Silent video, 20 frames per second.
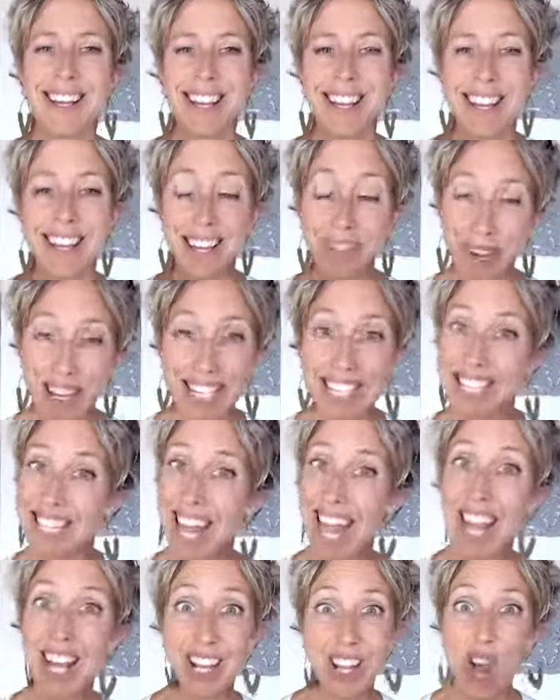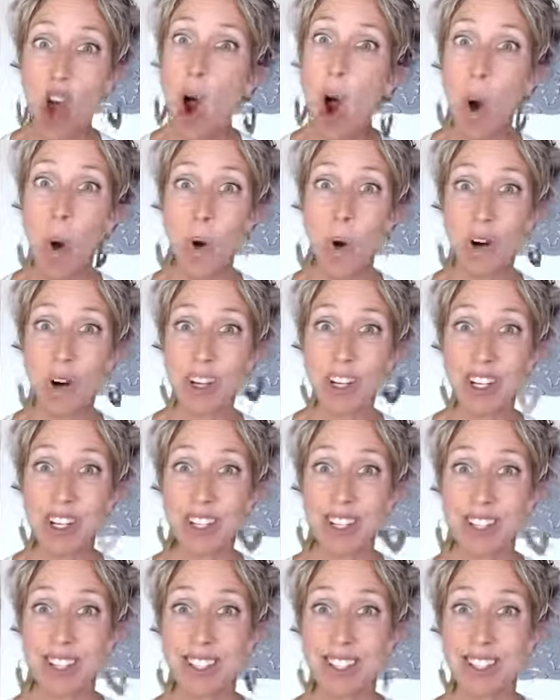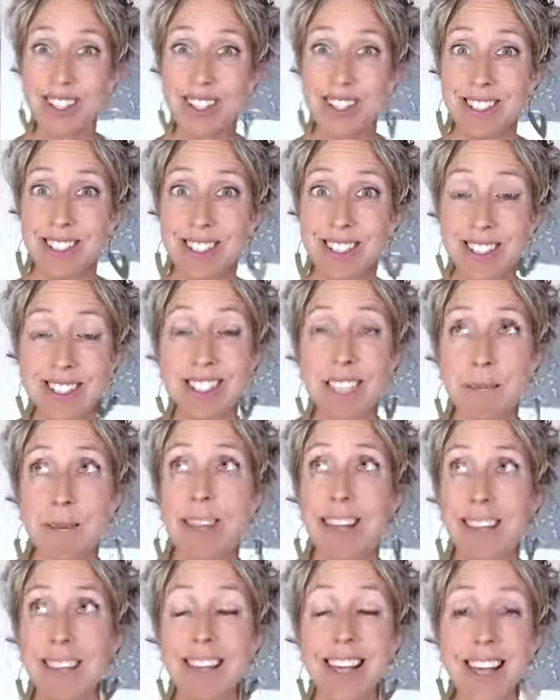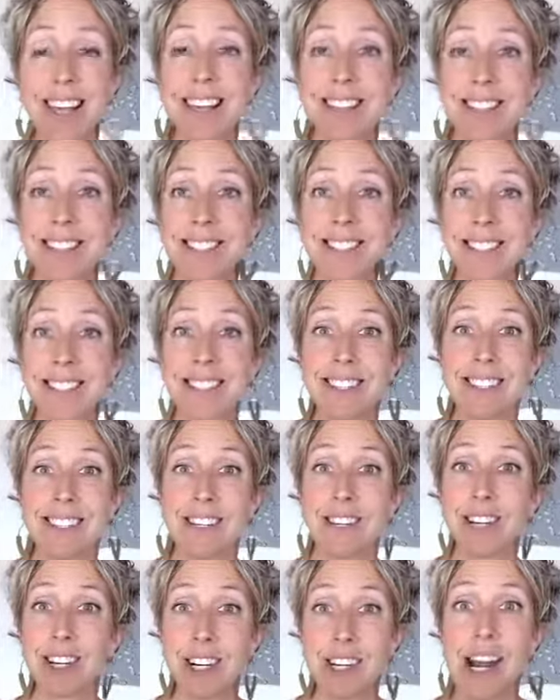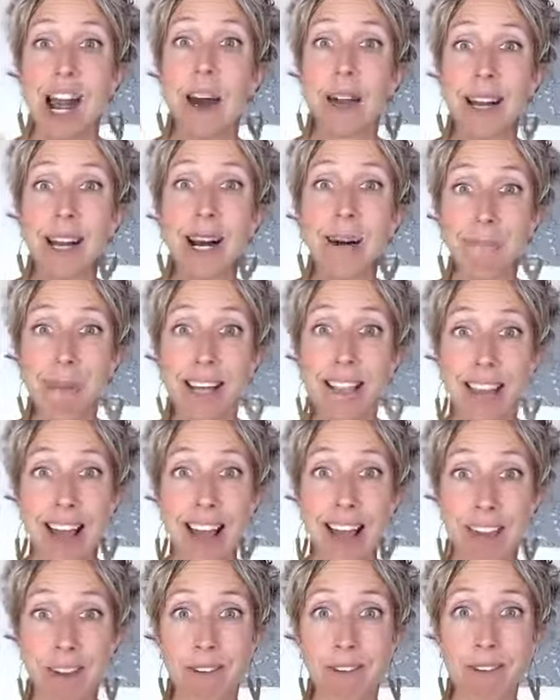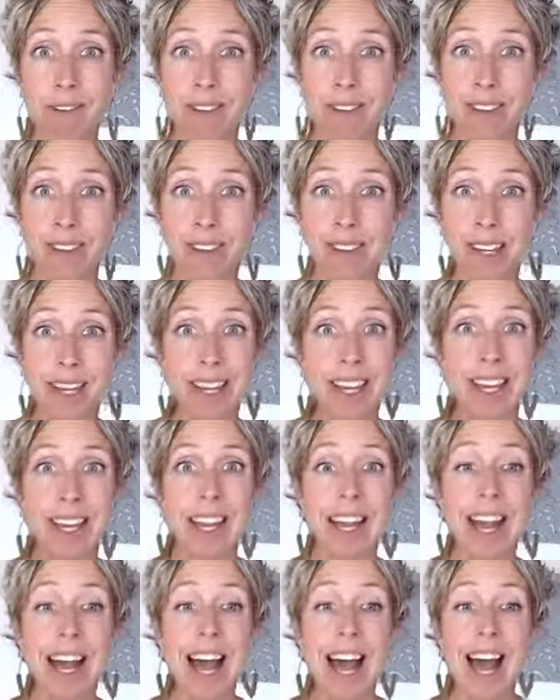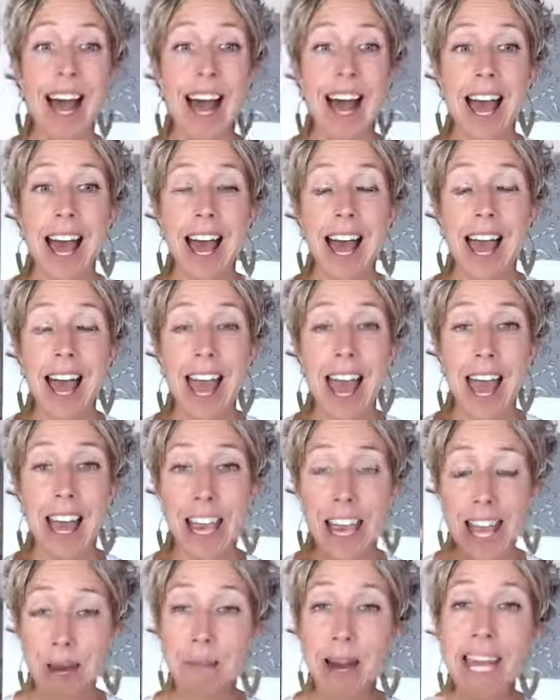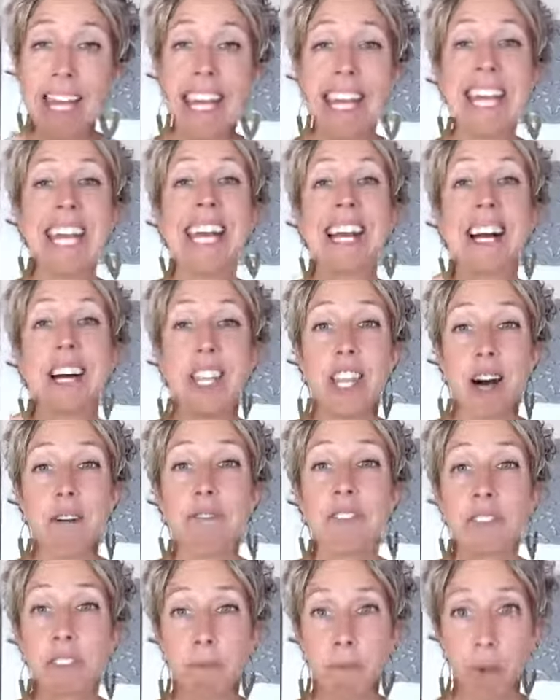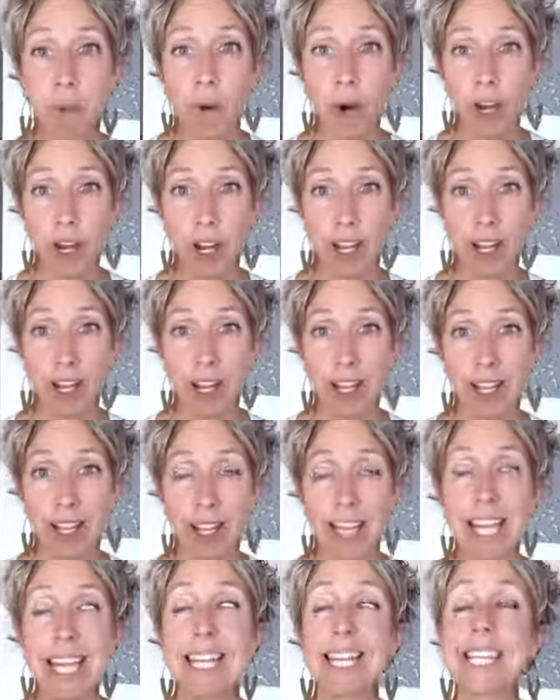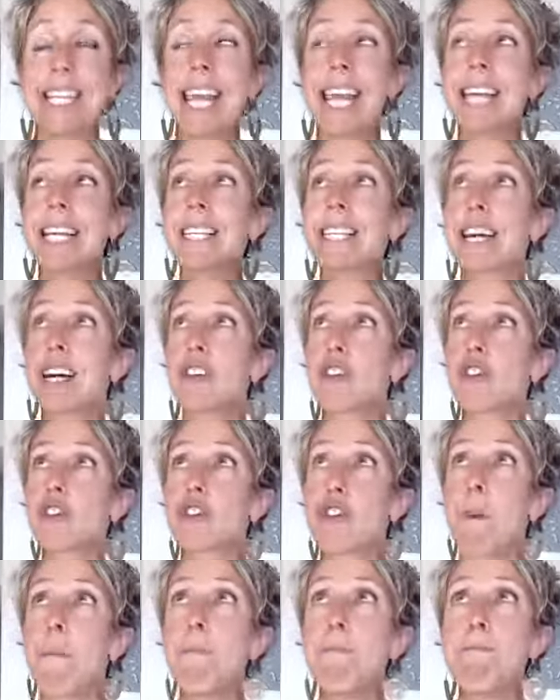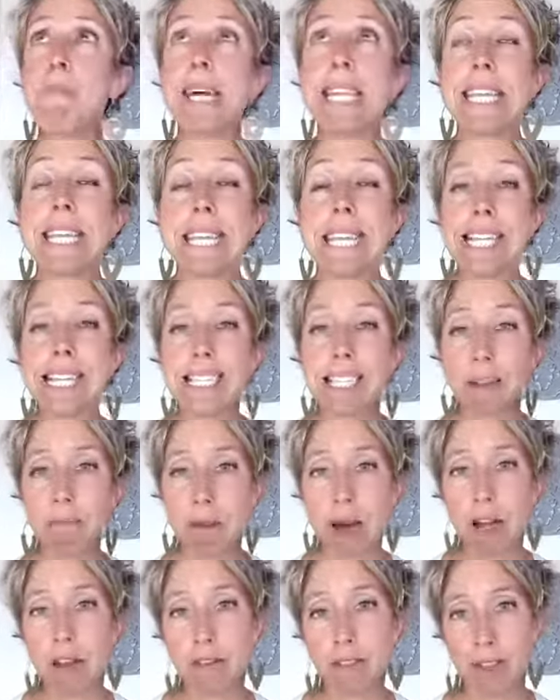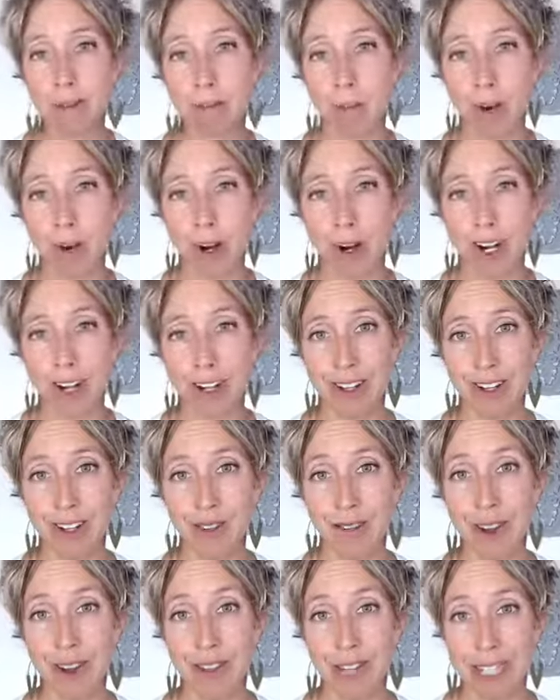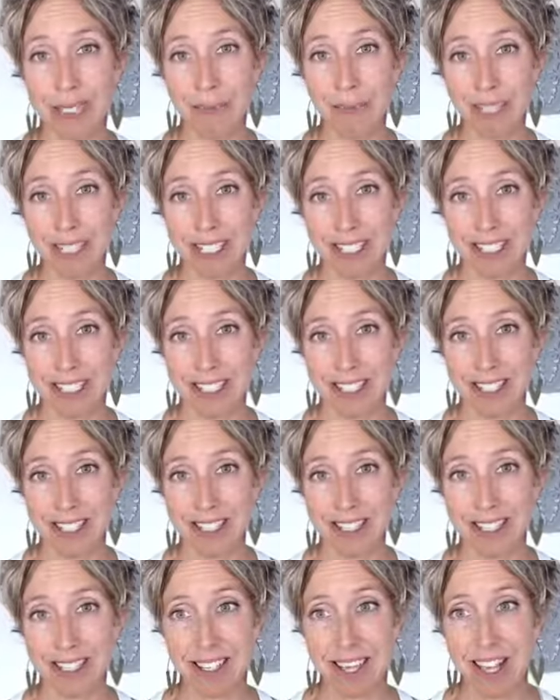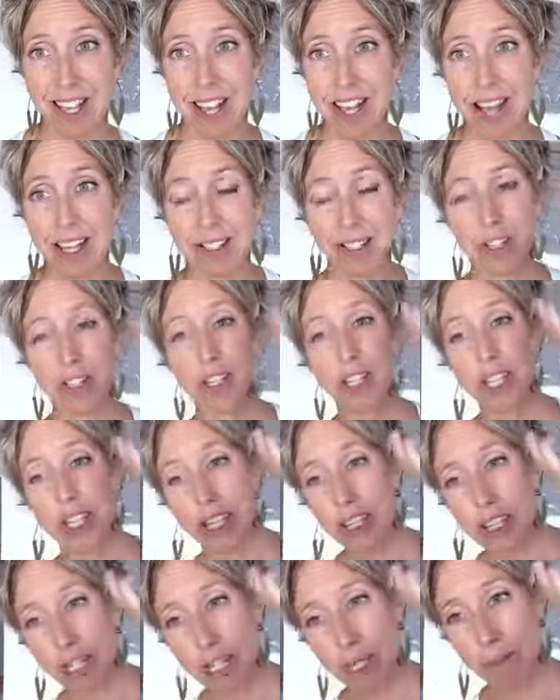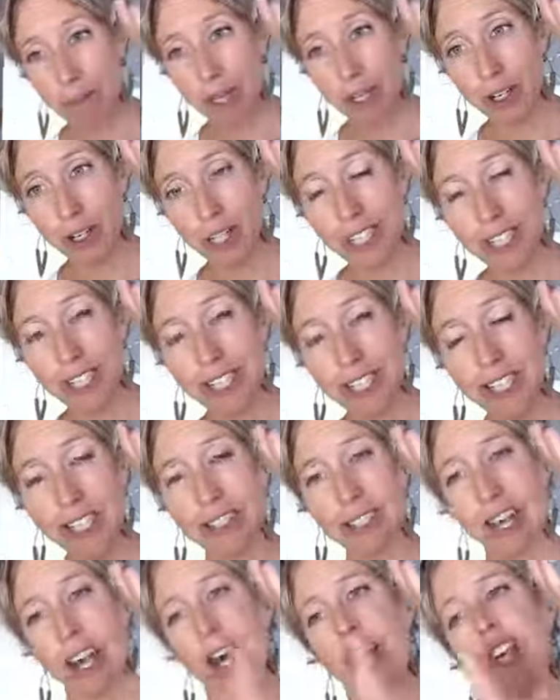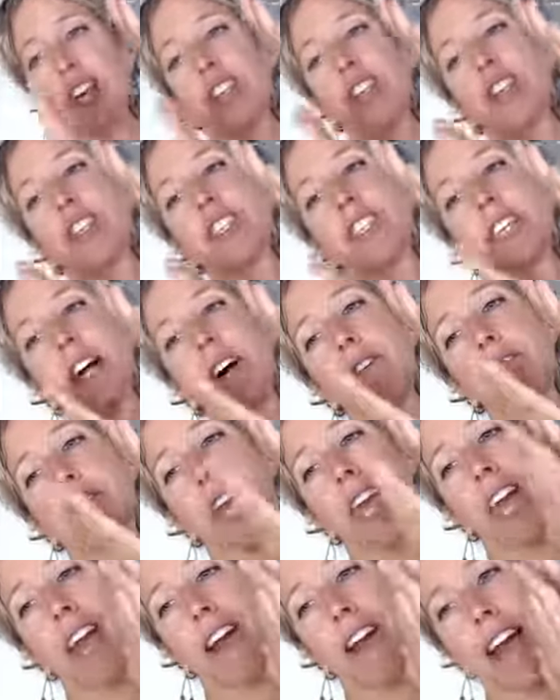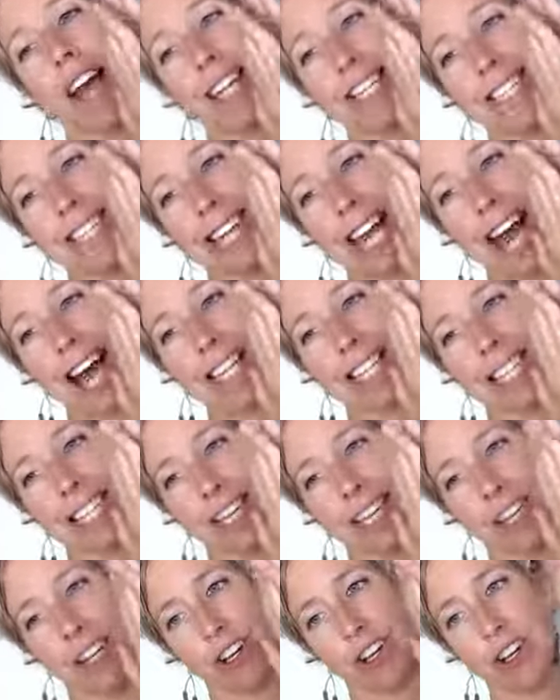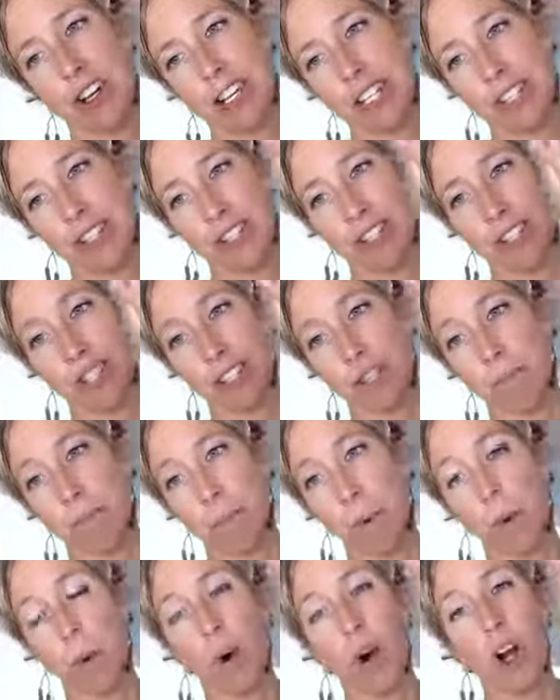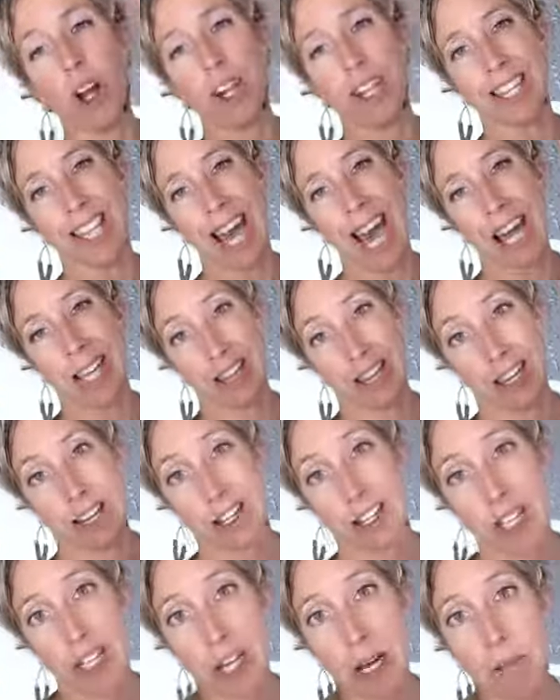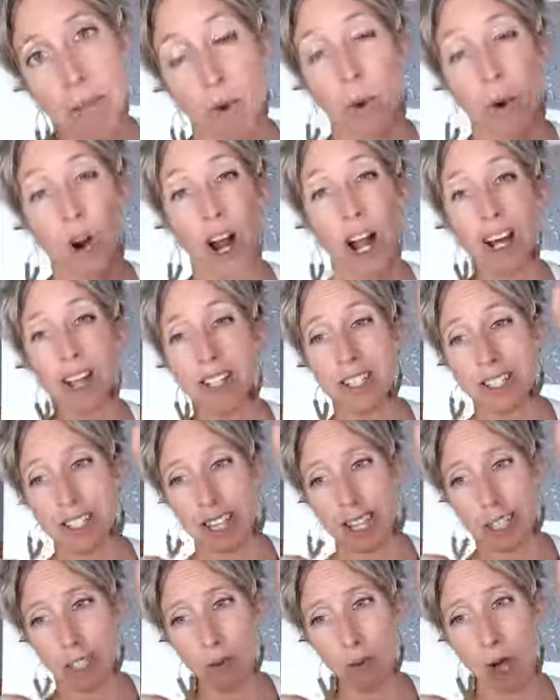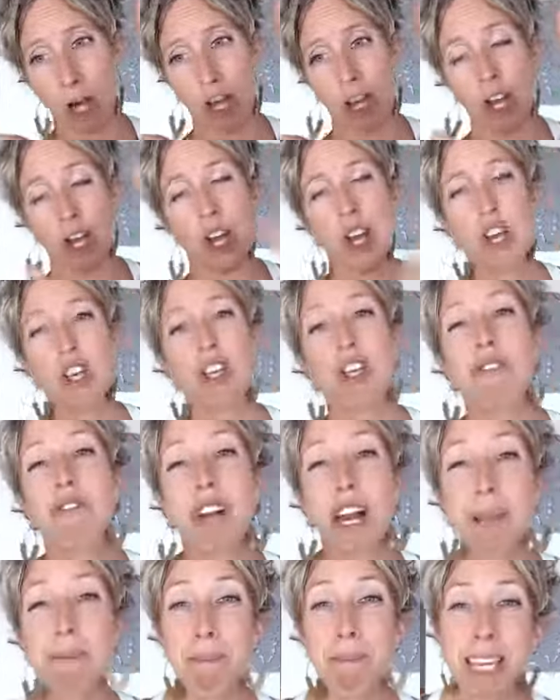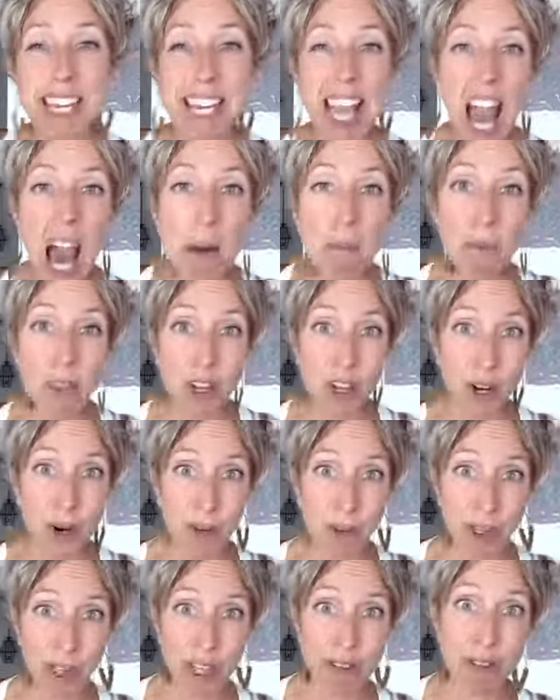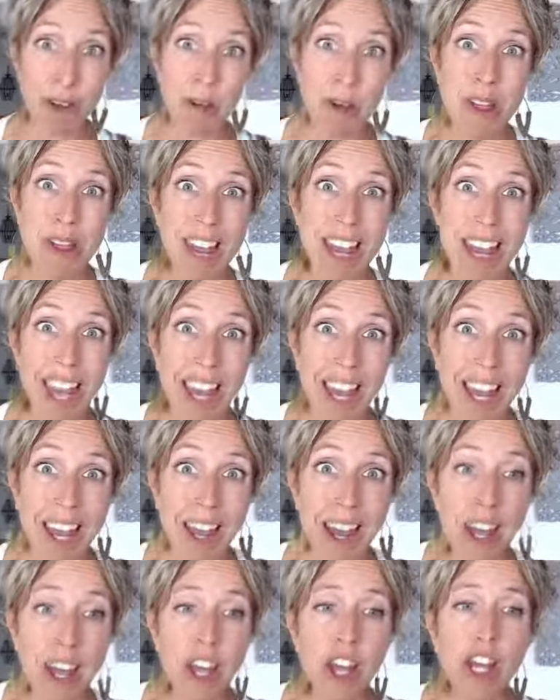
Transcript: Am I saying no to some of the things that are crowding up my life? And am I getting enough support? It takes a tremendous amount of support to run these businesses. As your leadership increases, your self-care has got to increase to support that leadership, or else, guess what? You've got a big gap that you're living within.